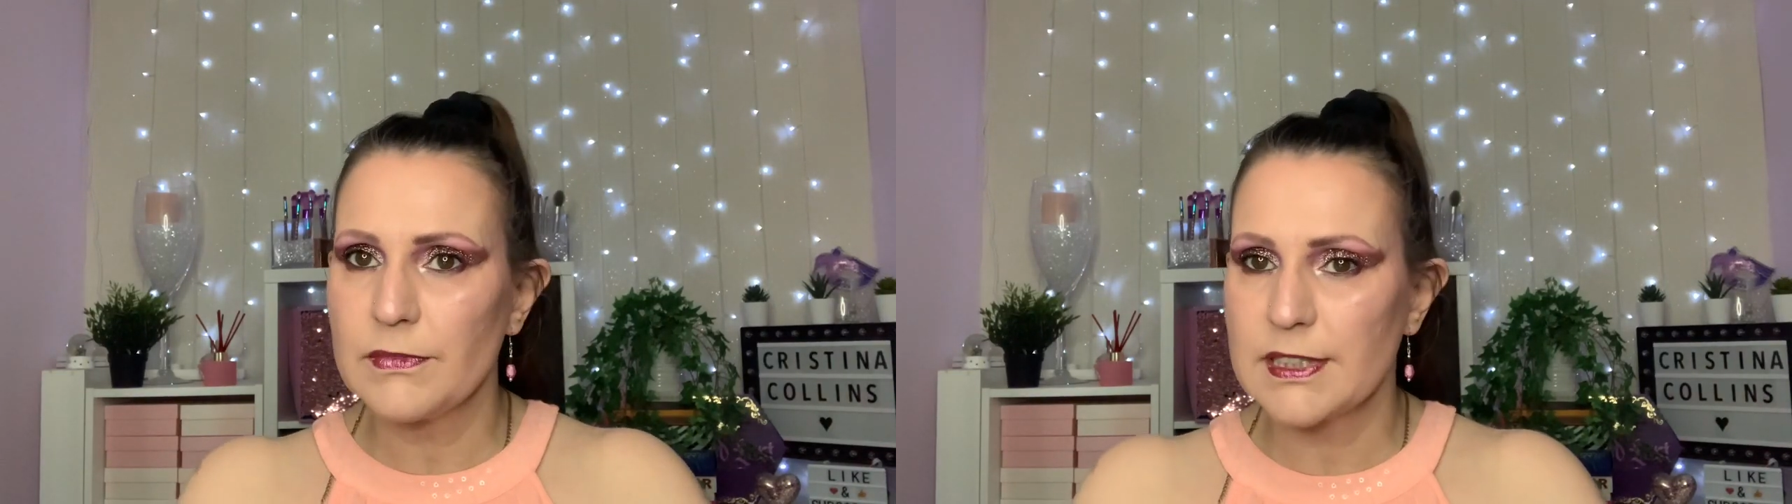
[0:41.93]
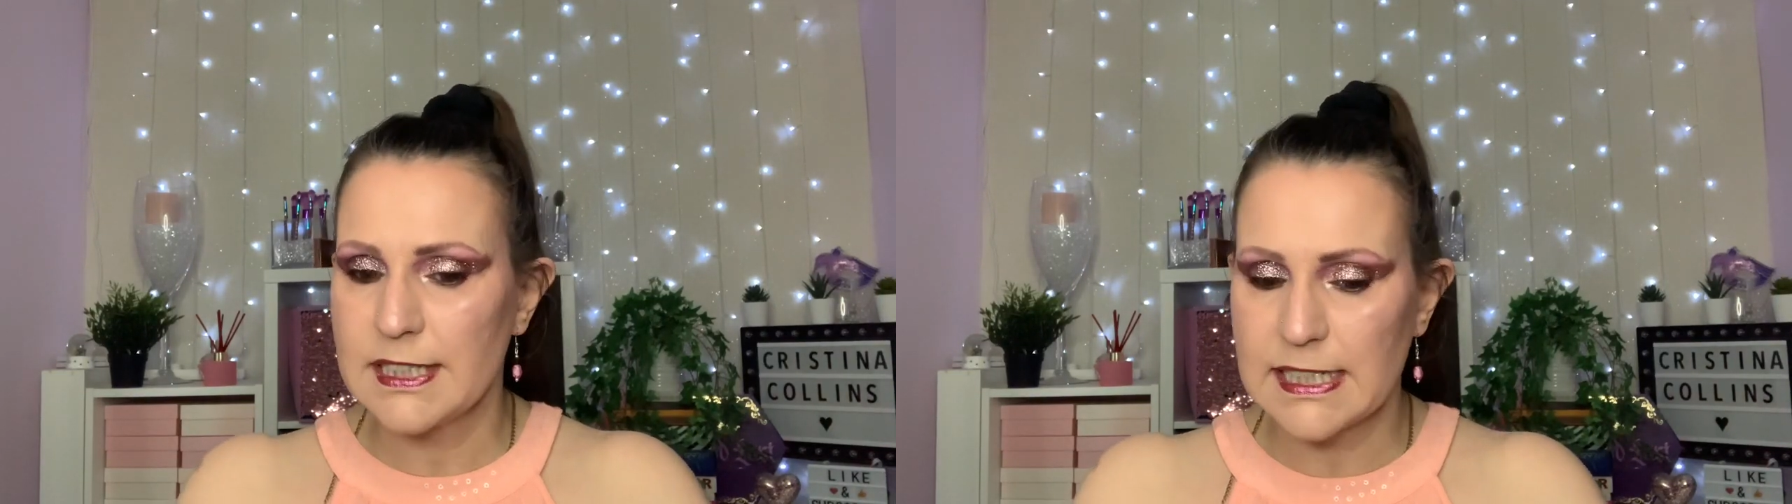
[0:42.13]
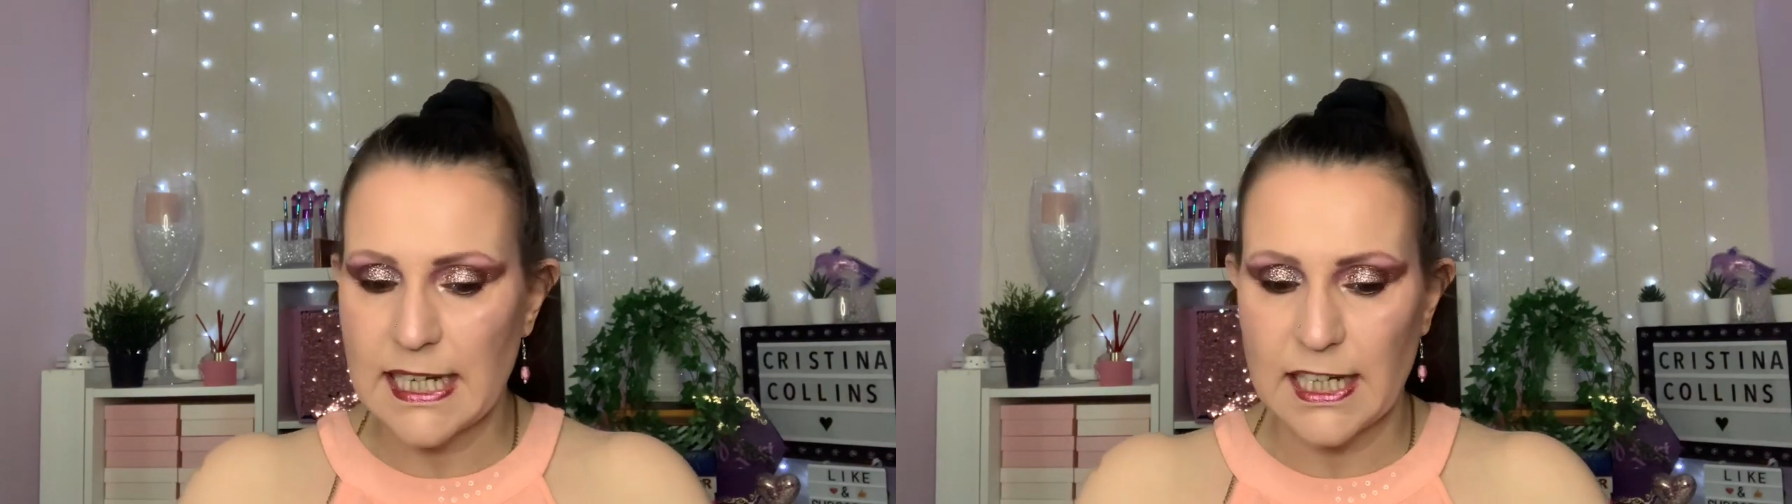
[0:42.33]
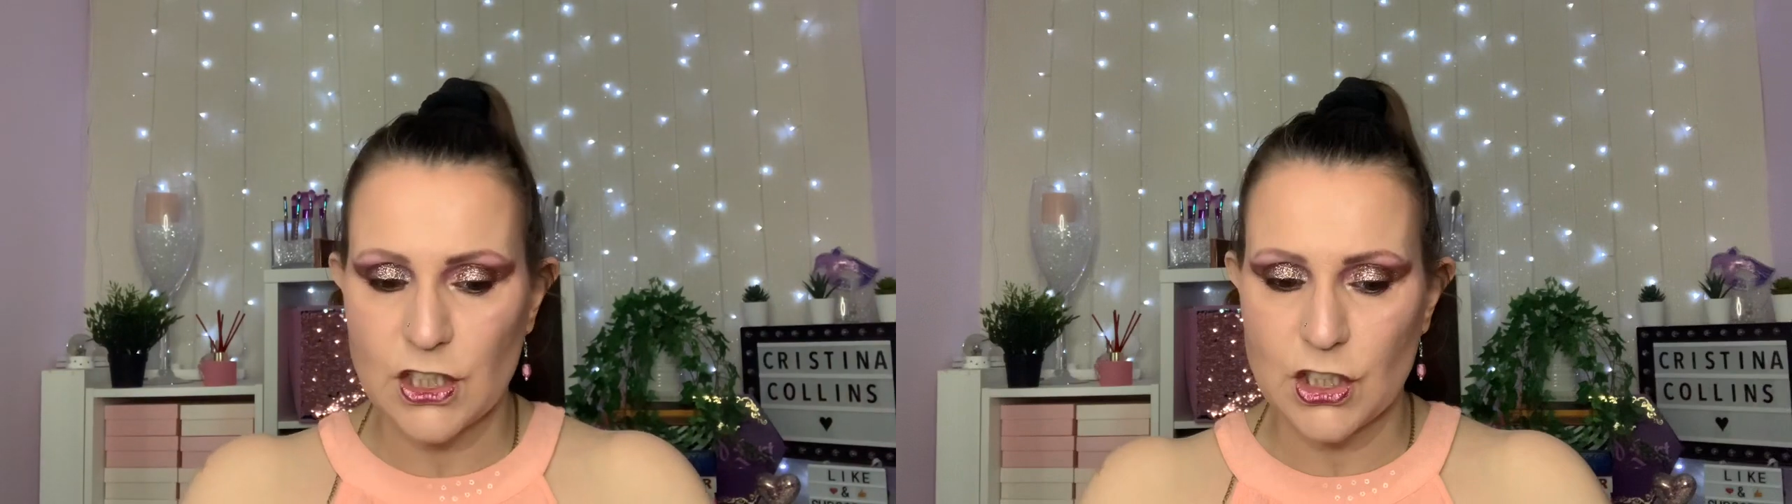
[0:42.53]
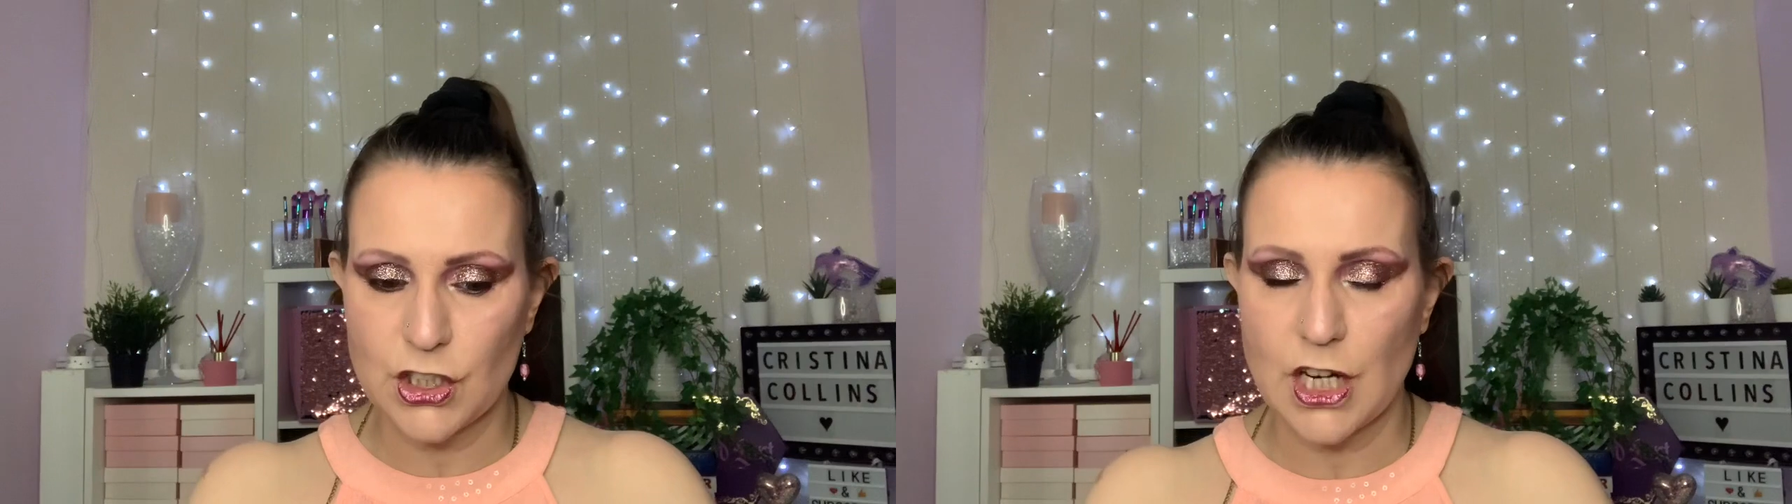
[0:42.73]
today to
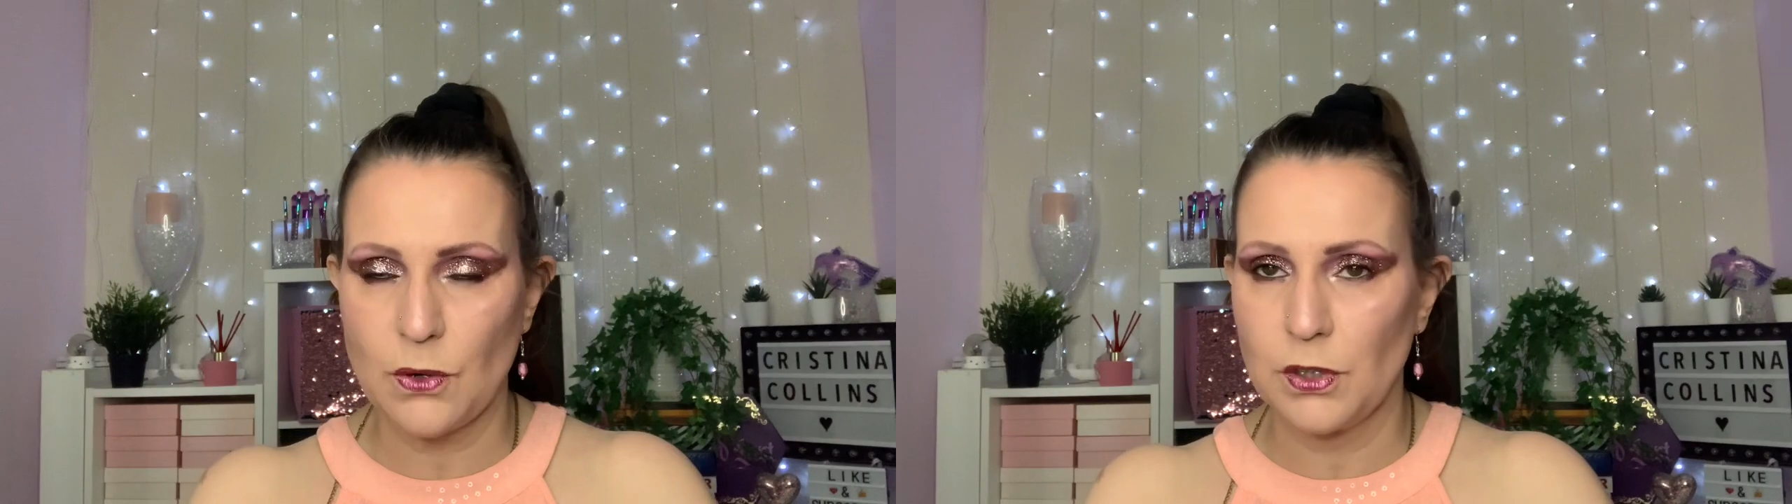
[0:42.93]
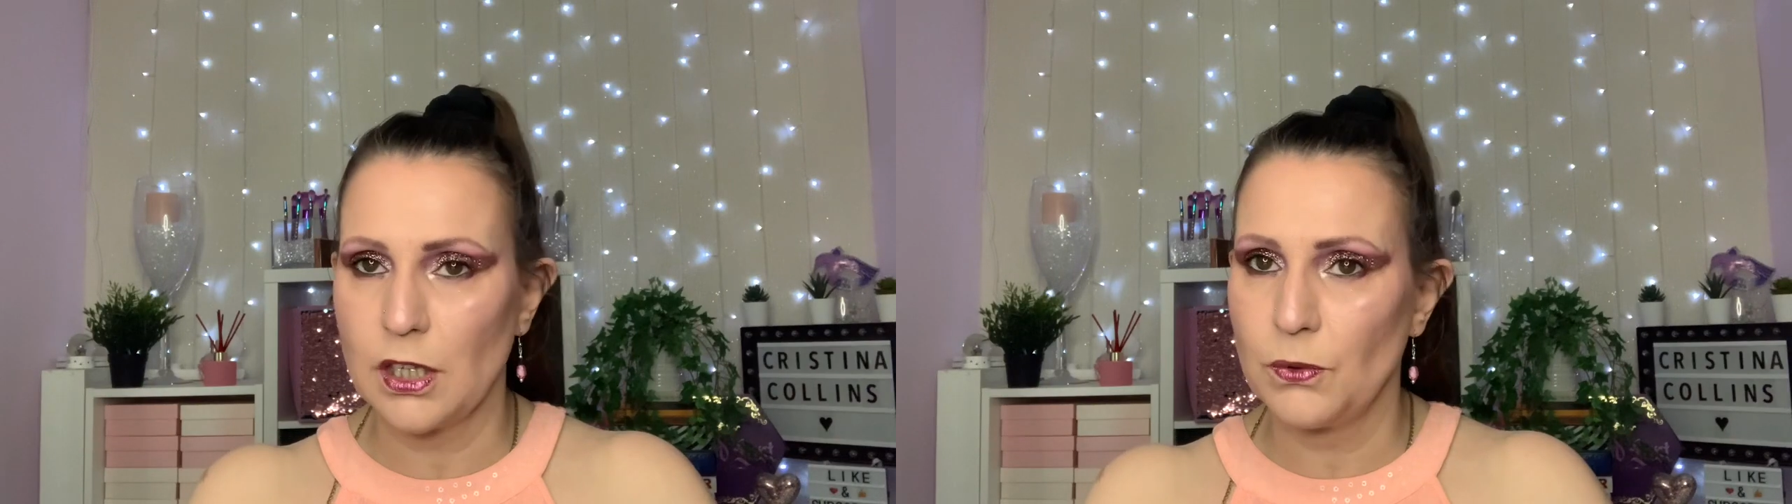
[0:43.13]
show you.